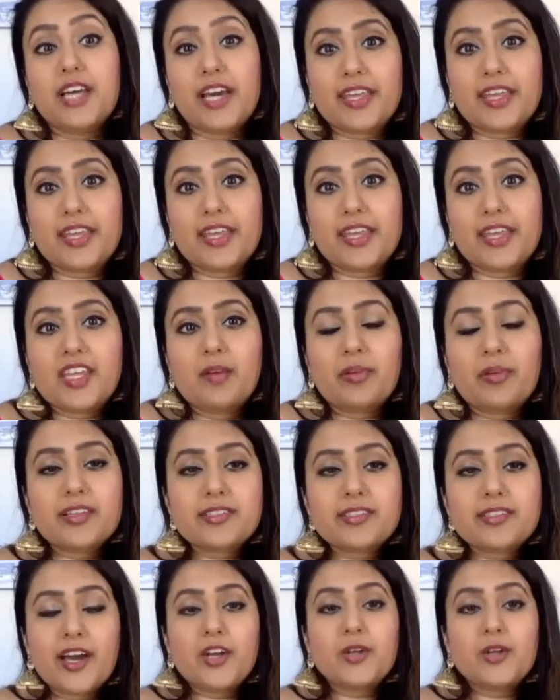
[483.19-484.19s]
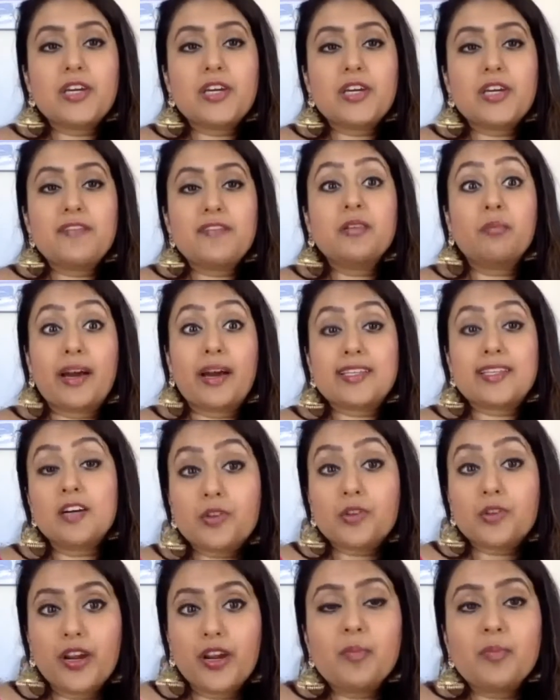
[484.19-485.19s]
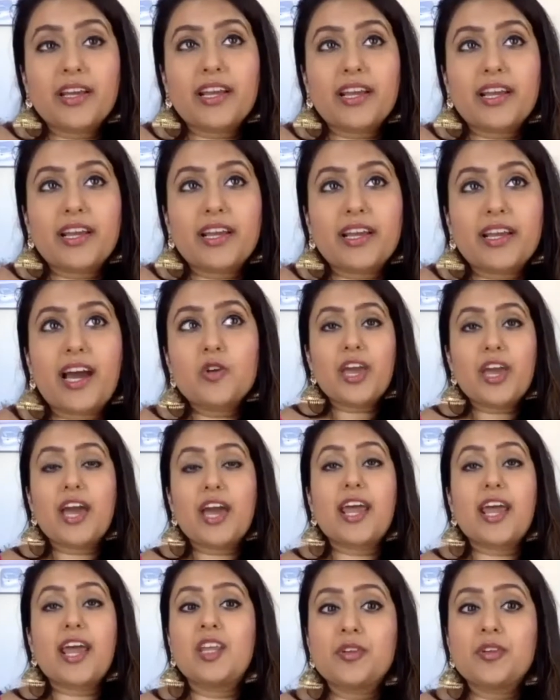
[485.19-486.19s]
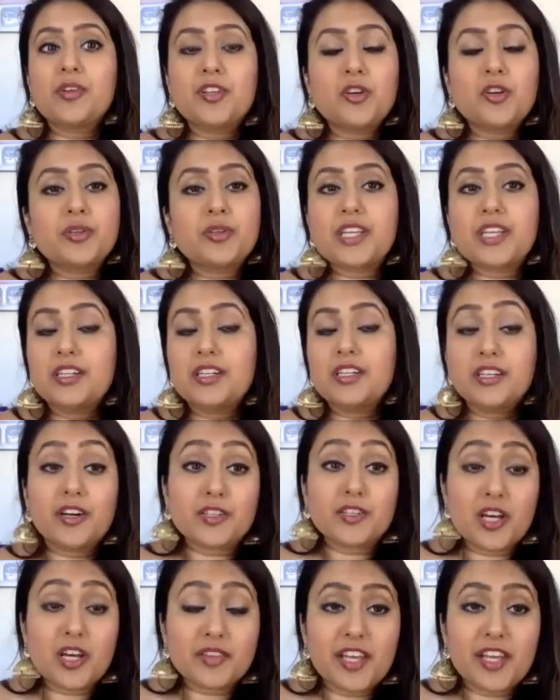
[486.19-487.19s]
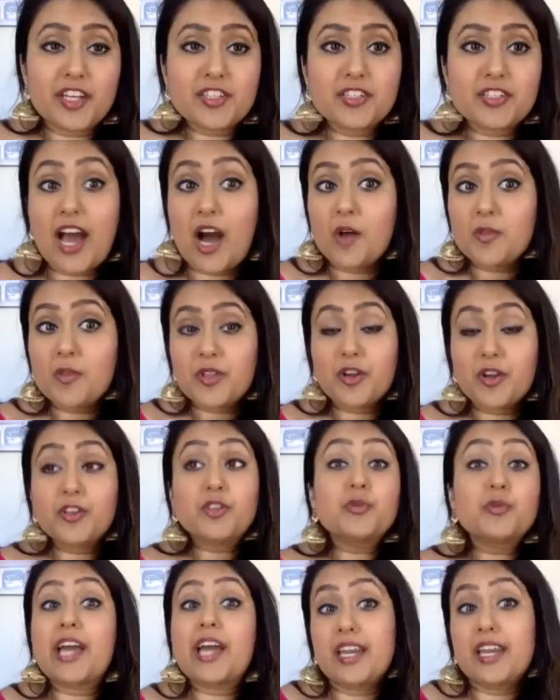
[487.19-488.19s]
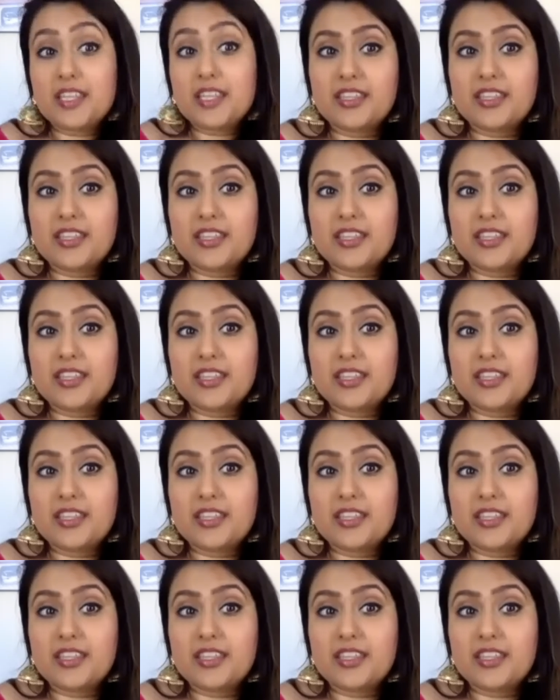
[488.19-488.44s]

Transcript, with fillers: Because I know even myself growing up, like I don't think we had anybody who was Indian or South Asian out there doing anything.